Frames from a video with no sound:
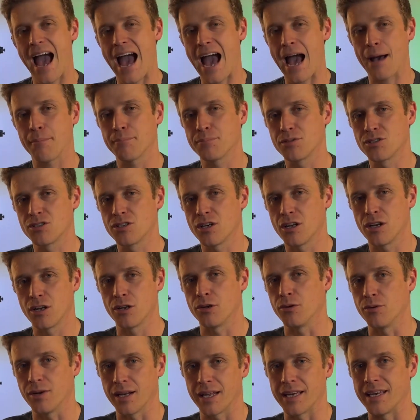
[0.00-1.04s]

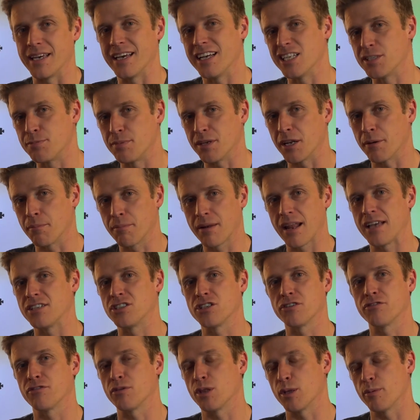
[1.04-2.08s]
Absolutely. It's been a
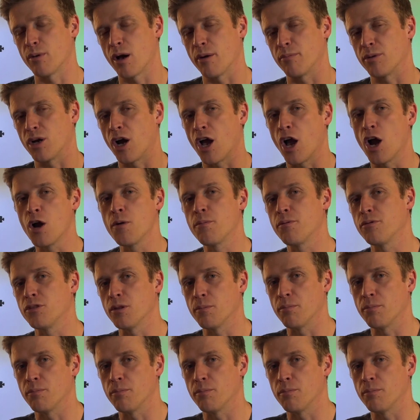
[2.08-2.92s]
pleasure from the moment I opened the